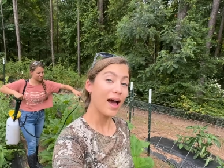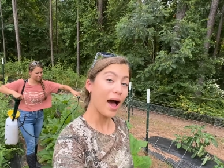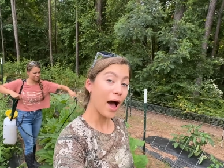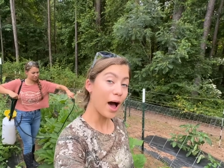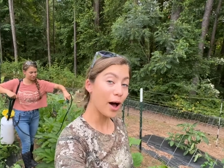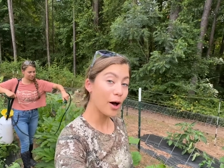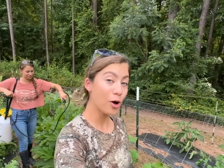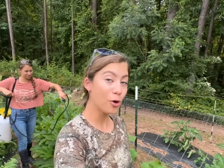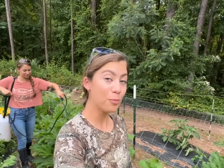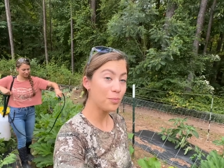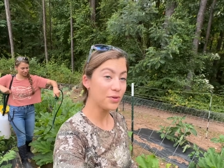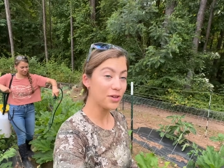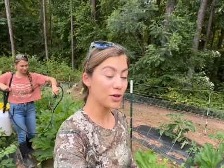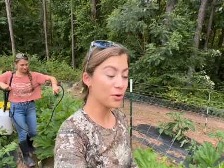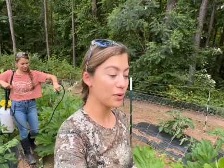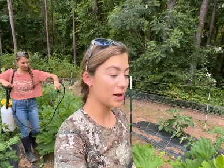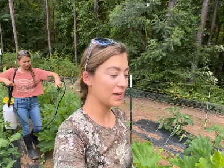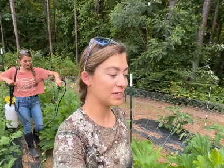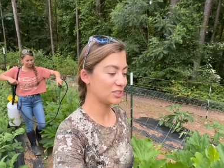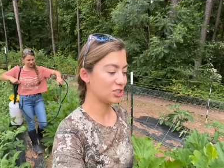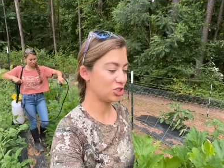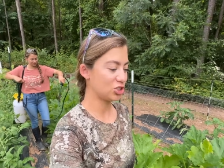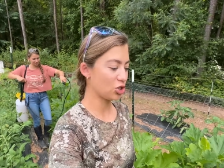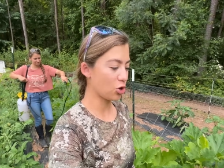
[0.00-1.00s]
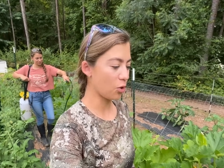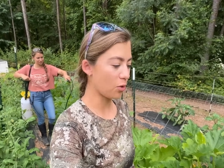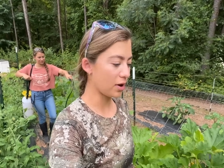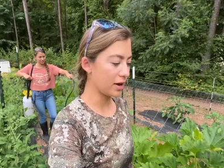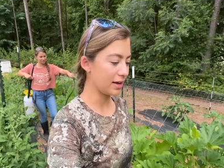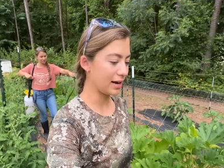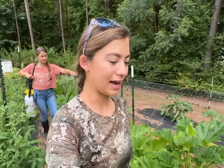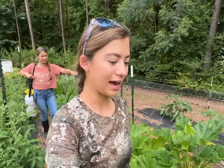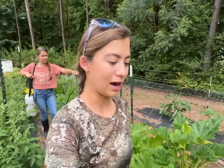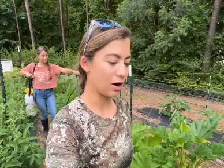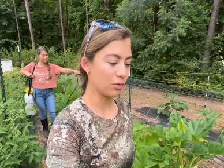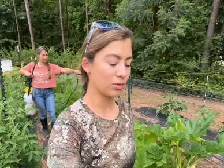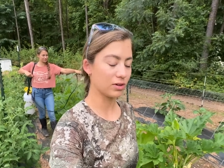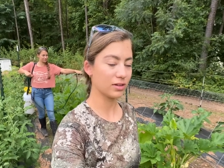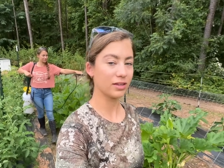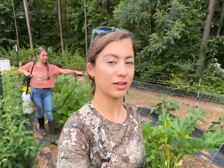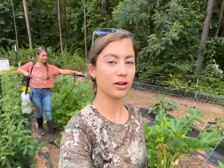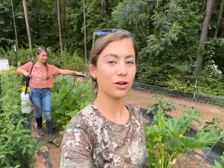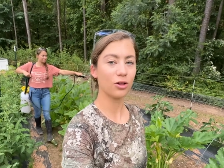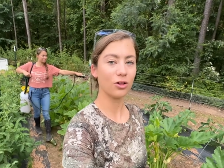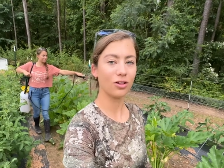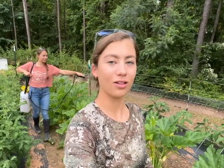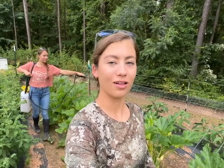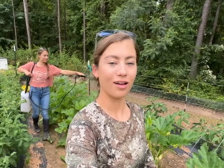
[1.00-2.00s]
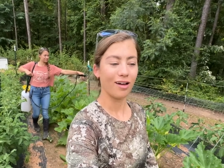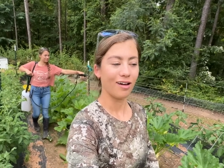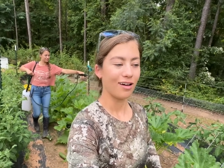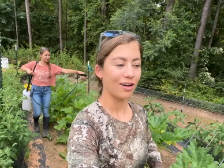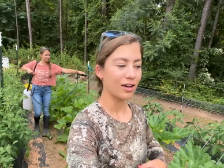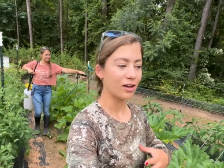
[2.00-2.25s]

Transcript: hope you enjoyed our little